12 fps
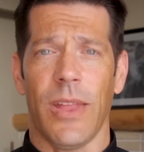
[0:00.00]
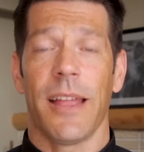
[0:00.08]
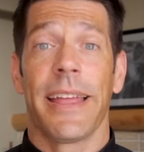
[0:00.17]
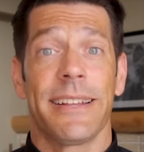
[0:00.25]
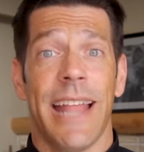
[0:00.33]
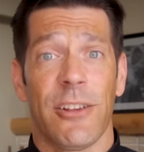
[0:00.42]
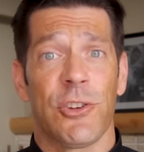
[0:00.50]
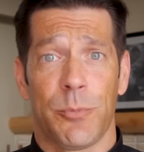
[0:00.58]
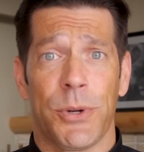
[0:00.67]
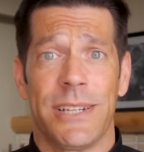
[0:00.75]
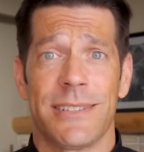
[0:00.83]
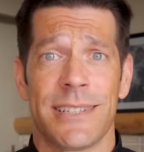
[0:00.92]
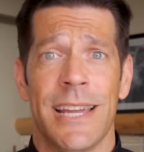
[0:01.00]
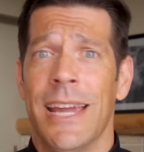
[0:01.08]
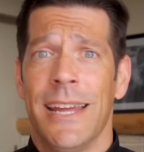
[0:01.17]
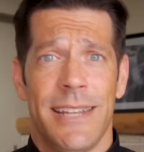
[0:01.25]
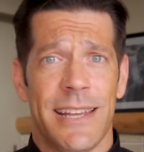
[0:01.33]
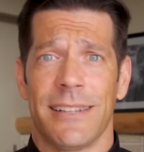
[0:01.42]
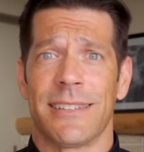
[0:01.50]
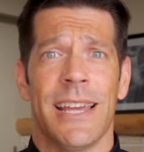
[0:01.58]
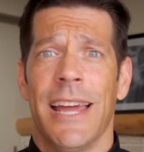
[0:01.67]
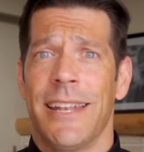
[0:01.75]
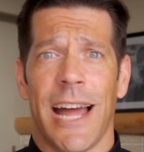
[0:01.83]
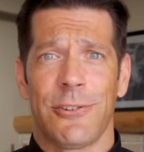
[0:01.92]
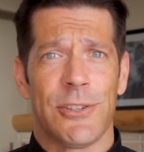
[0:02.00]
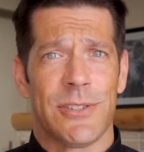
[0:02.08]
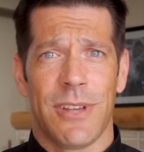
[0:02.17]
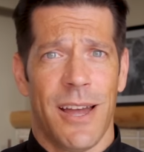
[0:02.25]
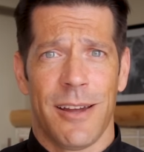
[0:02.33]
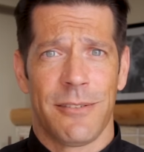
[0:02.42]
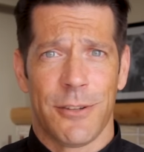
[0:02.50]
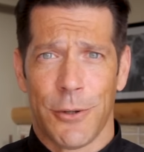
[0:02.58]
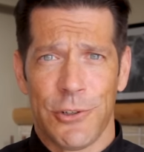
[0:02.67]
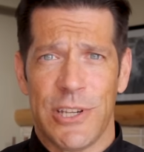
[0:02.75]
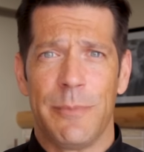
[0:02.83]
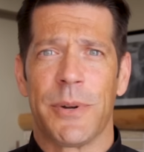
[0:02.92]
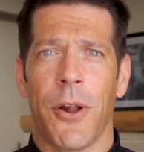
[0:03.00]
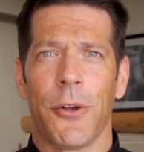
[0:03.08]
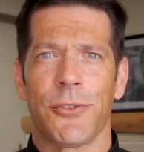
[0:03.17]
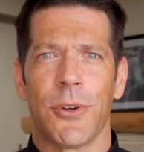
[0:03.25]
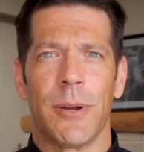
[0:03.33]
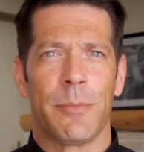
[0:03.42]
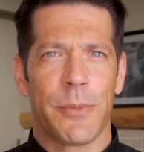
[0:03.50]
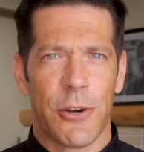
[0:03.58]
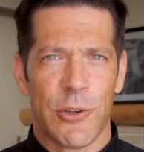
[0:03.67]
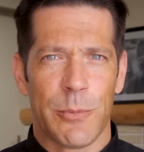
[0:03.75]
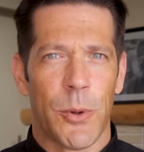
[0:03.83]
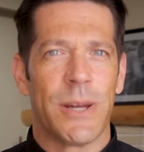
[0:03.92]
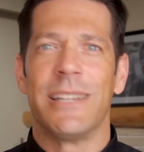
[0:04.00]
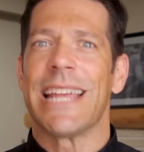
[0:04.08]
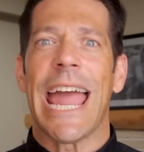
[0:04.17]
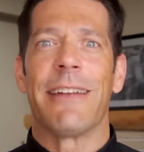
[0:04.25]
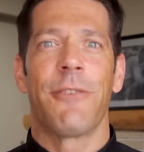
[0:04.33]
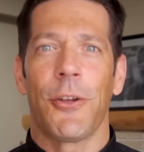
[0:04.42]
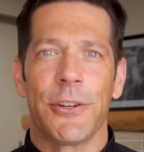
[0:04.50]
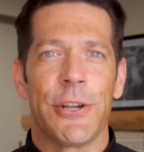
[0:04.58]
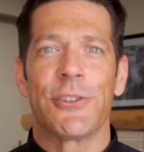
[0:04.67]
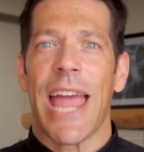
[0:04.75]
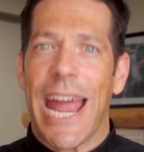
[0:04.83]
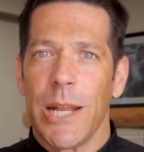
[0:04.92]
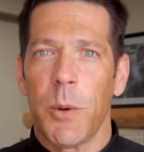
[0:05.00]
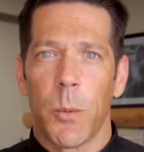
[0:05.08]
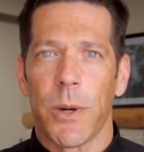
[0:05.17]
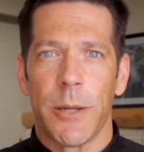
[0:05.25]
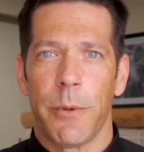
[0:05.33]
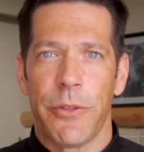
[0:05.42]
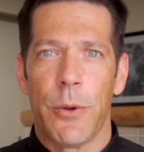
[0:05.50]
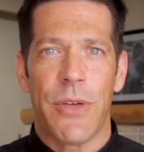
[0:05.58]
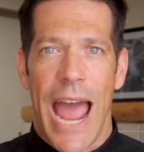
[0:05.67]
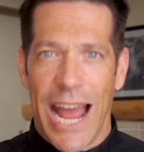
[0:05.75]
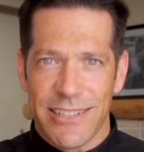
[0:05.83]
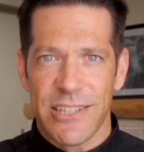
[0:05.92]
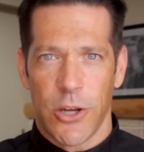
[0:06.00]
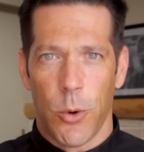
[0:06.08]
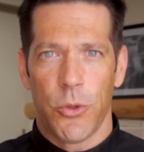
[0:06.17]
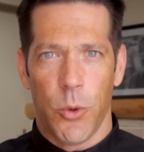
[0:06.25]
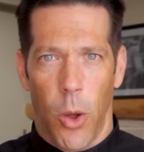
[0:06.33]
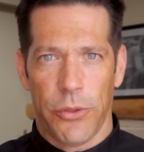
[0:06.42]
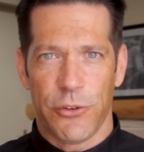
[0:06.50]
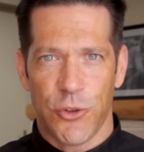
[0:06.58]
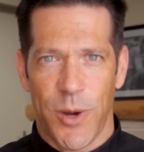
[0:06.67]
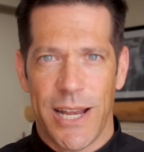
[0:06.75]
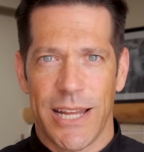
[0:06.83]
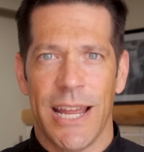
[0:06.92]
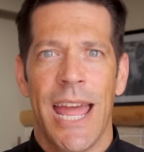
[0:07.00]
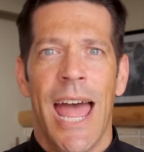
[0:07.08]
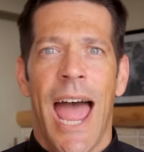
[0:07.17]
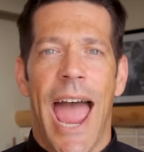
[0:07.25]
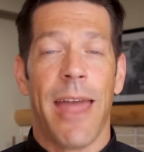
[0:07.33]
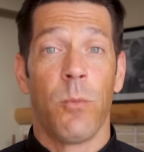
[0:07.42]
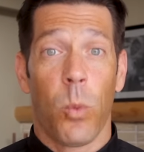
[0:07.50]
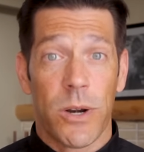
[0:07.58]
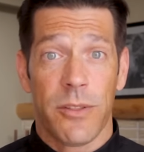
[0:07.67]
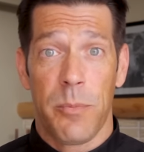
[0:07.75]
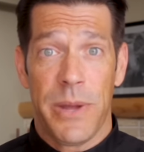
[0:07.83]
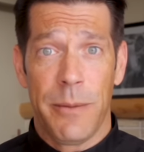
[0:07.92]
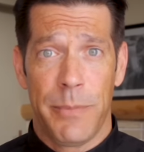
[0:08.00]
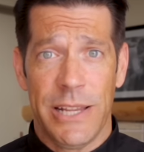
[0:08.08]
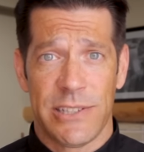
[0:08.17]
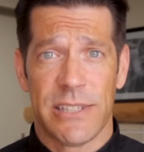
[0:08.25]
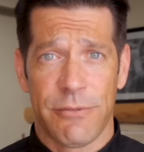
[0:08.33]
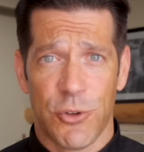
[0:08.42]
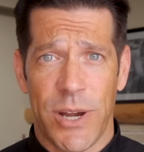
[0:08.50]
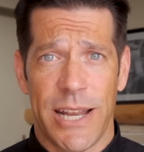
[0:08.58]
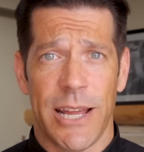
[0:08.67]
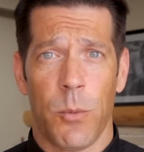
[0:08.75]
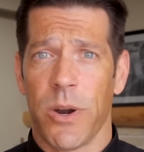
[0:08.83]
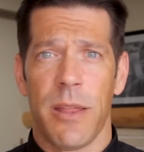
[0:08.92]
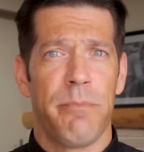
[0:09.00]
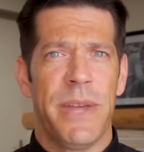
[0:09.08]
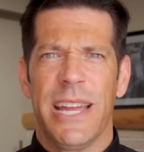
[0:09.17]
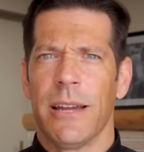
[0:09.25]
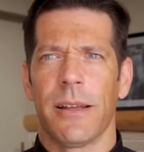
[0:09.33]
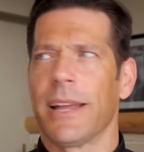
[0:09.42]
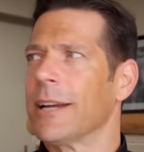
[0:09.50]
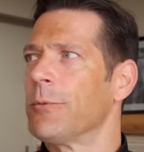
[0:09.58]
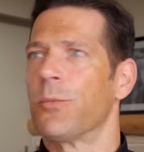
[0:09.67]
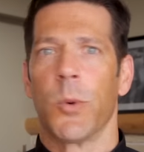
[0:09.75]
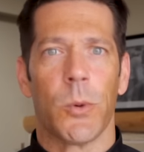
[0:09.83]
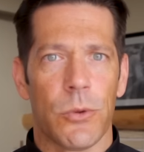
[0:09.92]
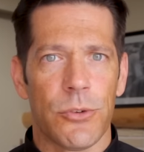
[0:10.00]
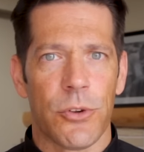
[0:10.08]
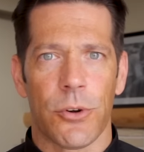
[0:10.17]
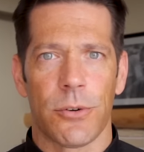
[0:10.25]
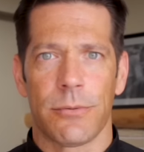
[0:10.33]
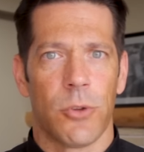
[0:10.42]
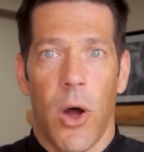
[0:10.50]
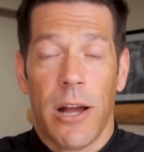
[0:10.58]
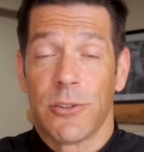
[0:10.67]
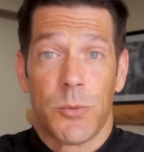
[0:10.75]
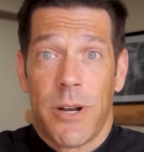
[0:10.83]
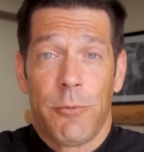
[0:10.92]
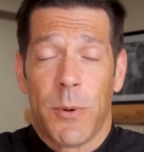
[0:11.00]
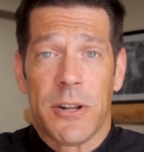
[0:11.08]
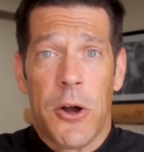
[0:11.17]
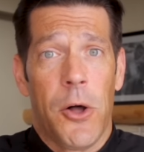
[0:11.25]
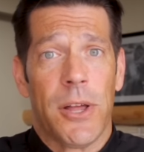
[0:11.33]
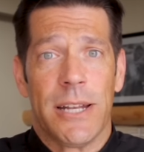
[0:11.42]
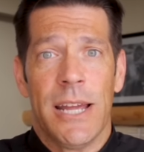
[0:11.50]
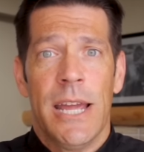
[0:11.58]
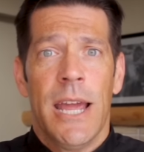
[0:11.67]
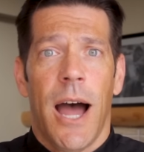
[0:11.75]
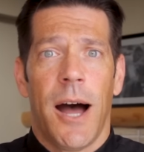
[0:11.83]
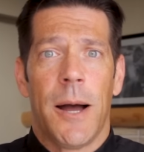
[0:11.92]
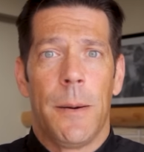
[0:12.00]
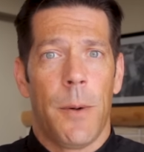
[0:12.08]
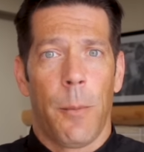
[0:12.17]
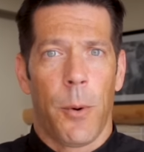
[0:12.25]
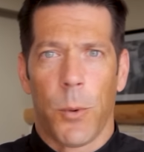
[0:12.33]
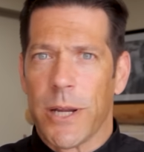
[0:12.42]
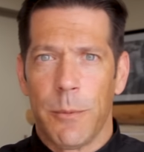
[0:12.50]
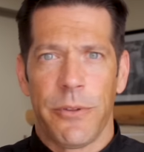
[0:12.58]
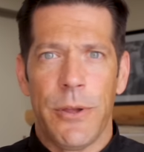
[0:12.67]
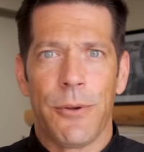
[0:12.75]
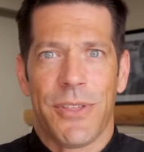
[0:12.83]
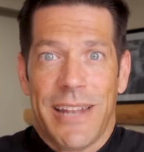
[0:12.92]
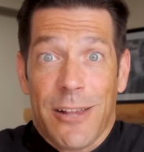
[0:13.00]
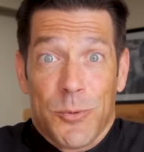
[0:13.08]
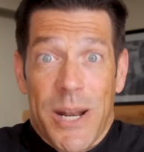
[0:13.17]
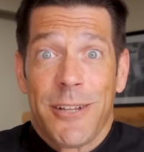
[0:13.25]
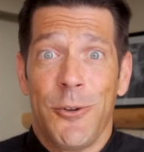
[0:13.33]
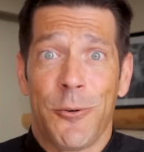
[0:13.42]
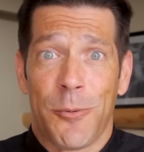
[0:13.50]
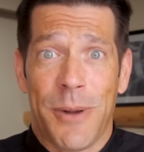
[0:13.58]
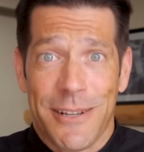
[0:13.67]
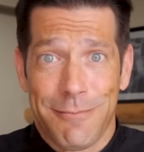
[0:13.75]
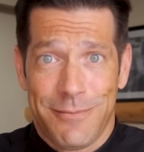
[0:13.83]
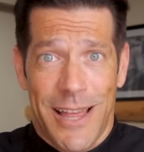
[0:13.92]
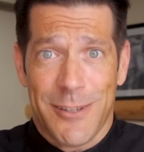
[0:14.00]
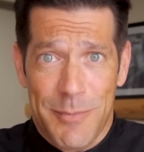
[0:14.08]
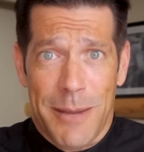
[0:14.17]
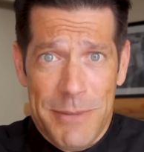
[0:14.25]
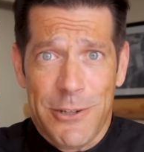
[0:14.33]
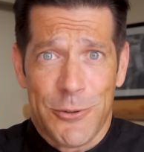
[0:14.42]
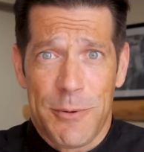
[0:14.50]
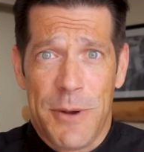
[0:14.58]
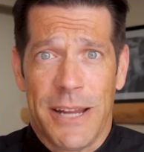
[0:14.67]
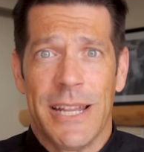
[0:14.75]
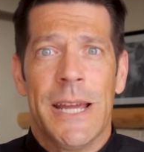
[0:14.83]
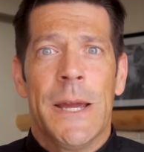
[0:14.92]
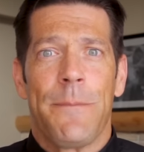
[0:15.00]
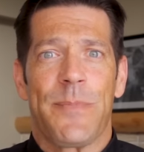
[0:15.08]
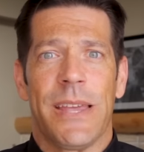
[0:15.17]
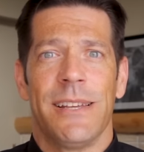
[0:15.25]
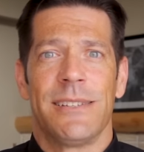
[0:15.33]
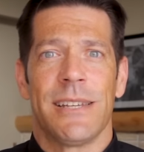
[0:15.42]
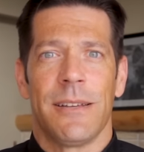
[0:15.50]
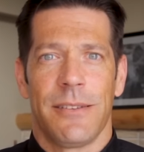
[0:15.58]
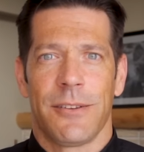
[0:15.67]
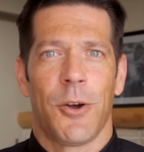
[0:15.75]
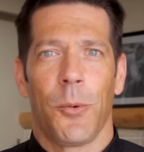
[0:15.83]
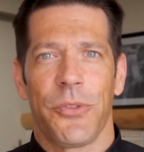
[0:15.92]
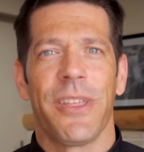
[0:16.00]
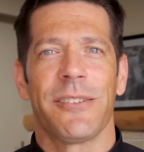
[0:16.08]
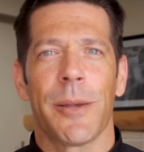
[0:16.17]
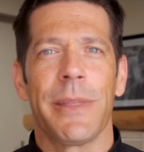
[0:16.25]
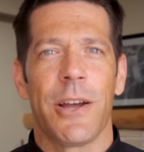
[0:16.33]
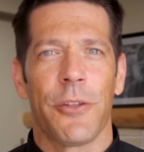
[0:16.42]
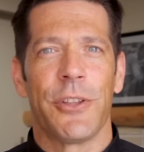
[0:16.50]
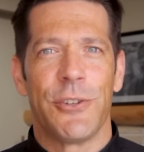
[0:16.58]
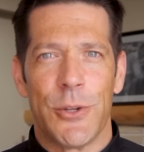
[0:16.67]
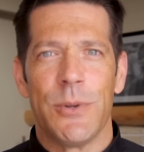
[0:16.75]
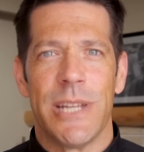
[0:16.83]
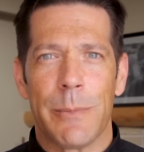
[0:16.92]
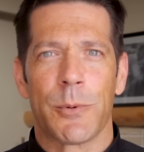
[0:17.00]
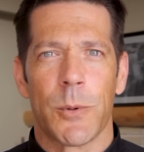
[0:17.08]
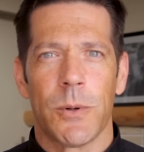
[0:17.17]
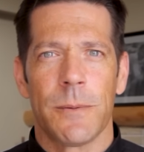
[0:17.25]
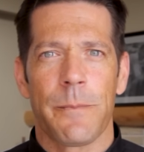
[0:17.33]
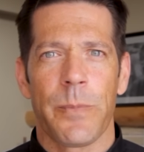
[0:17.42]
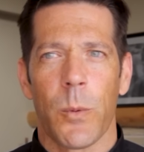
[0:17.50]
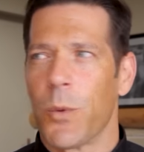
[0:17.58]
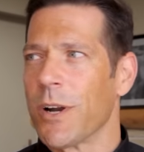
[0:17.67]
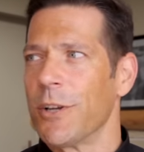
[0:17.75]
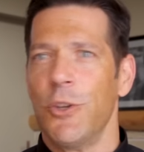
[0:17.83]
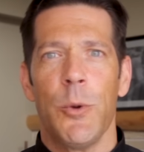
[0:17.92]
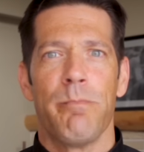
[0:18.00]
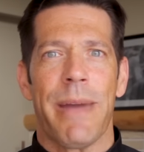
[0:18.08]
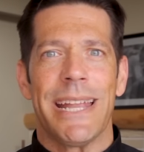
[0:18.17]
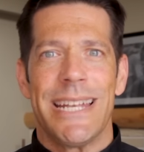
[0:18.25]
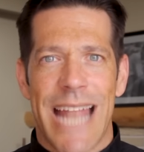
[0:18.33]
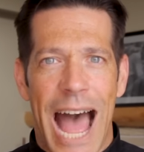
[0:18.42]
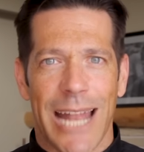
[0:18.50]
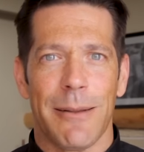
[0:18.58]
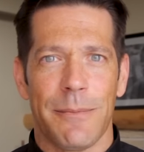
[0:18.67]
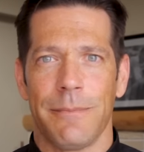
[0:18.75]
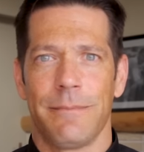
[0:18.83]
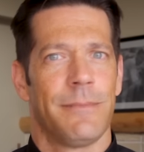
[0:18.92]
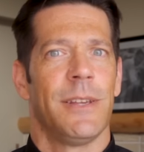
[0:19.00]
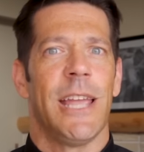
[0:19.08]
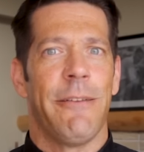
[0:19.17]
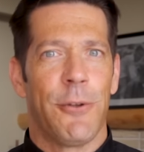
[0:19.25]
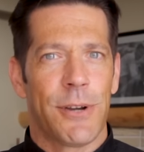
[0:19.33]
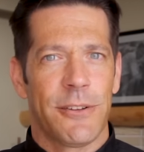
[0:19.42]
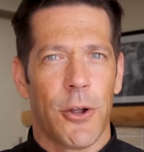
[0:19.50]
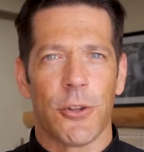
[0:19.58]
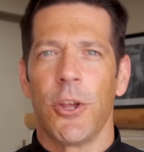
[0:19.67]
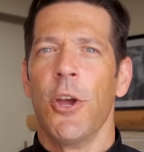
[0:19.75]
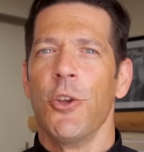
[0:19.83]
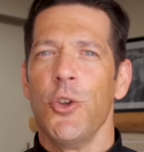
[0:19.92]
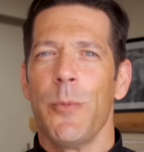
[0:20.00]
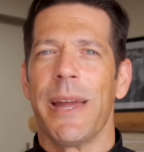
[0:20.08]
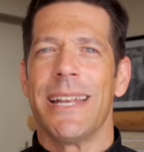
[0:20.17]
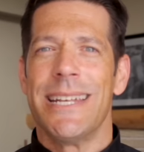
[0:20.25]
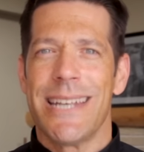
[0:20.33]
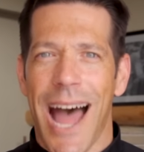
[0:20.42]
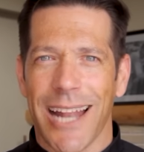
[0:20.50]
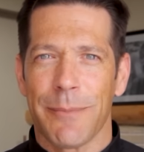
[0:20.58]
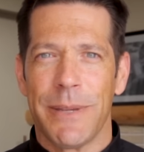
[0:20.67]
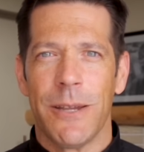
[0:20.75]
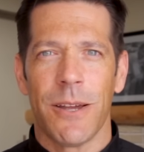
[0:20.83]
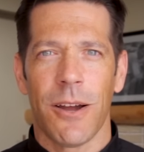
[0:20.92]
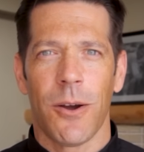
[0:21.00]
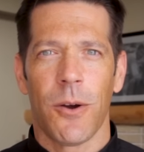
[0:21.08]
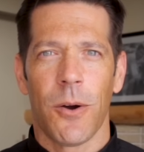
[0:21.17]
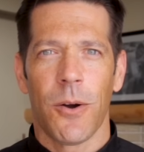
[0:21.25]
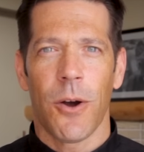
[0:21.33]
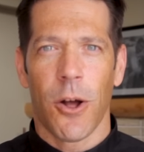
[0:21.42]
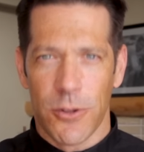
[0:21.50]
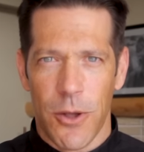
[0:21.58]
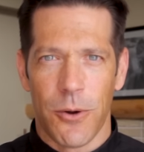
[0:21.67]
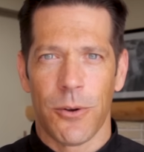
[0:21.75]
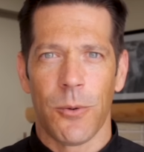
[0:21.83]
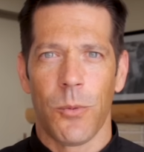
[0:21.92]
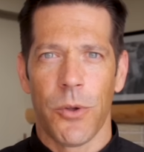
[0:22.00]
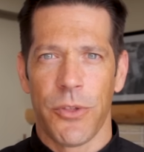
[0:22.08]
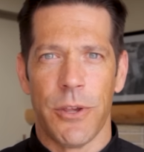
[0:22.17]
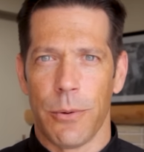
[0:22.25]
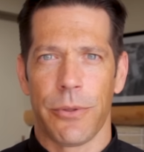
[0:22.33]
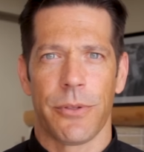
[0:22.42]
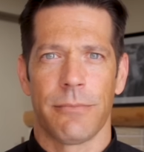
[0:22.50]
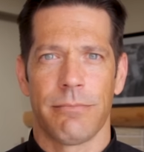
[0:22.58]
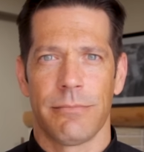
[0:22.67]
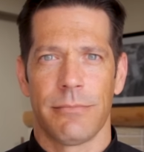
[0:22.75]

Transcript: Like not just priests, deacons, not just clergy, but also parish employees and volunteers. Anyone working with youth has to go through all this training. And one of the big pieces of training, and one of the big like rules or laws or whatever you want to call it about working with youth, and that's what I do for my, that's my ministry, right? Is the cult thing, something called the two deep rule, where you may not, if you're an adult, you may not be alone with the youth.